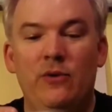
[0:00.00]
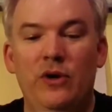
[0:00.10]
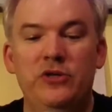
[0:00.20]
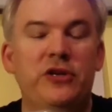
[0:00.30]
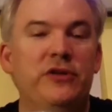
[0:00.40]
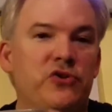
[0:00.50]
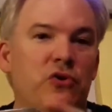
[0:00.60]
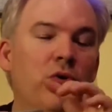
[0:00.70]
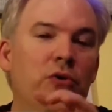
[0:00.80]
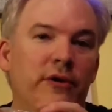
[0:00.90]
which
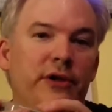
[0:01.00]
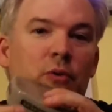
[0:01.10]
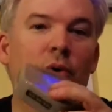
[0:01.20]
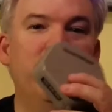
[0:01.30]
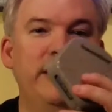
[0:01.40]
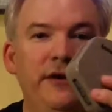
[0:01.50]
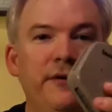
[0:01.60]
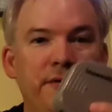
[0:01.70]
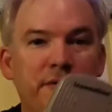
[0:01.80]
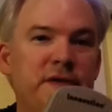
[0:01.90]
controller you want to
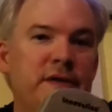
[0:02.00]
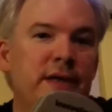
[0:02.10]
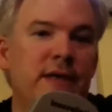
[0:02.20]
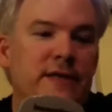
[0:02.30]
use.